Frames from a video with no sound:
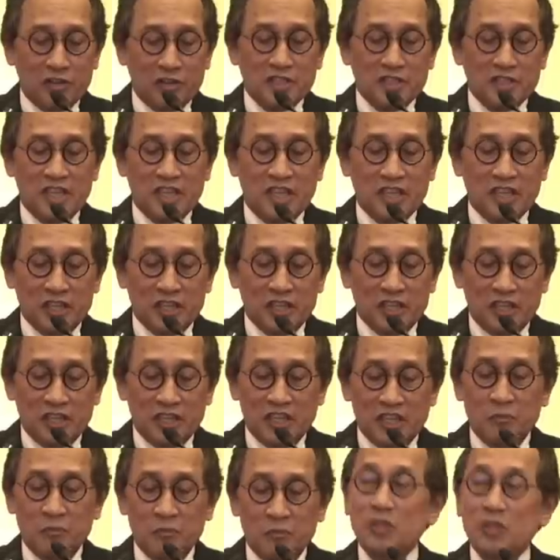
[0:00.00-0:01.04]
dictated
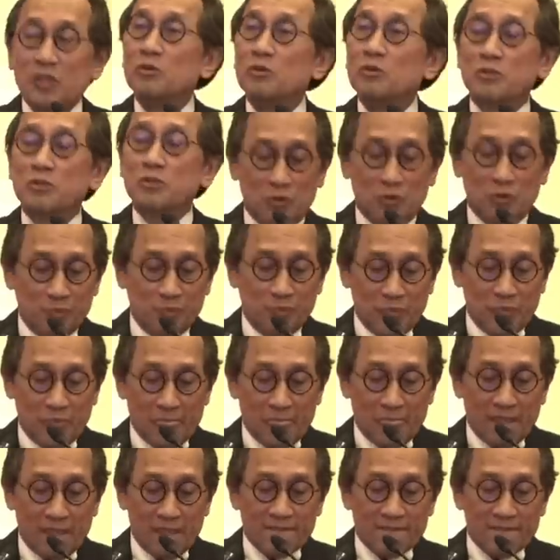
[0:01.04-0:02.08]
that we do so.
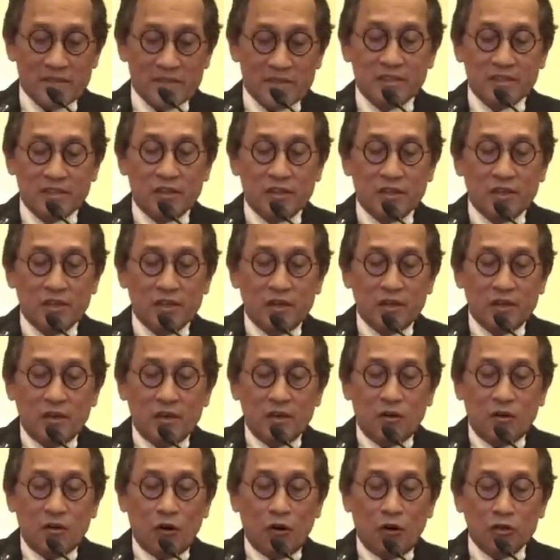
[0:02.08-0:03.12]

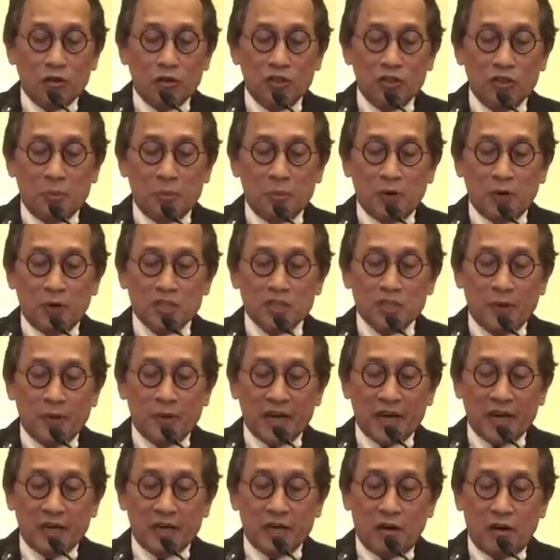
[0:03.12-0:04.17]
Although the
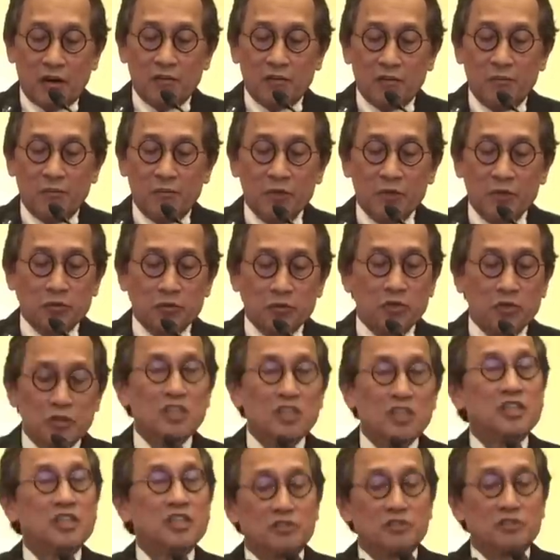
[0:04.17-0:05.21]
prospect of mutual
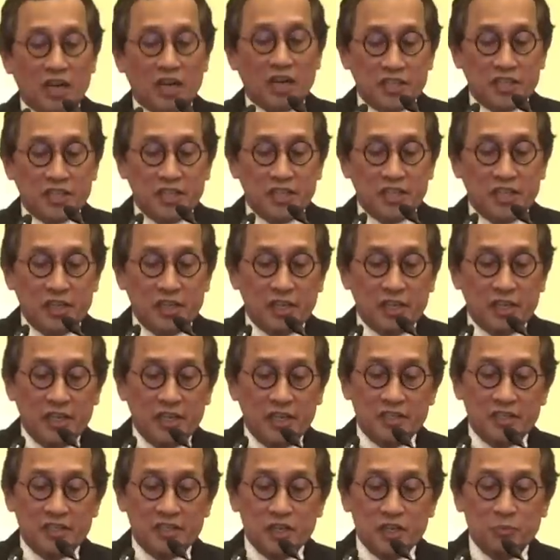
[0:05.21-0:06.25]
destruction
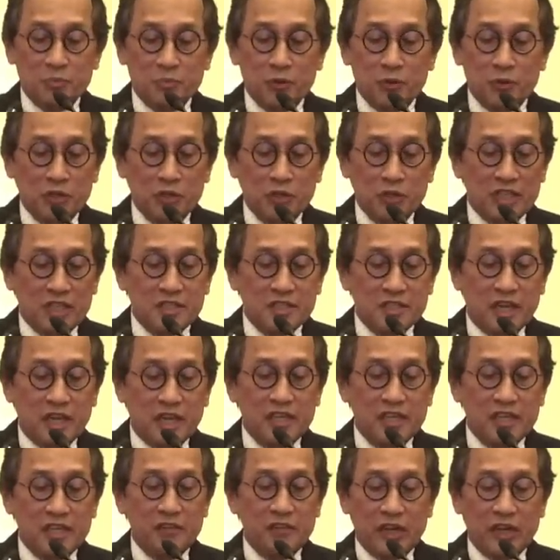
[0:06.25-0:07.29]
instilled prudence and
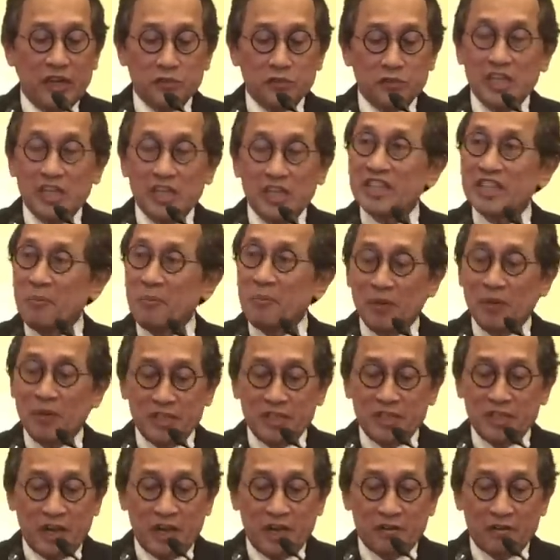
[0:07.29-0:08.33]
eventually tempered
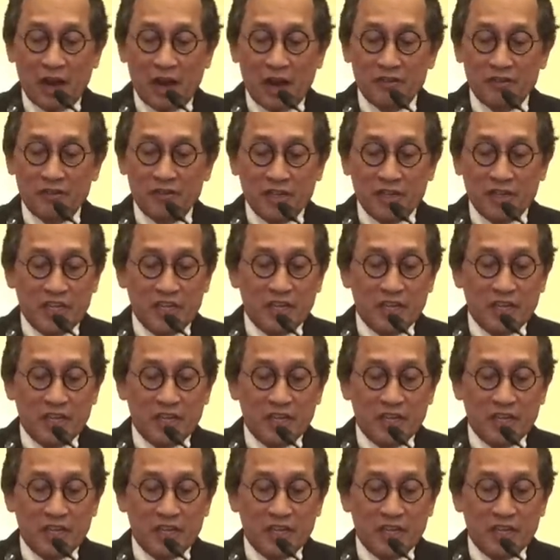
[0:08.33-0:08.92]
their rivalry,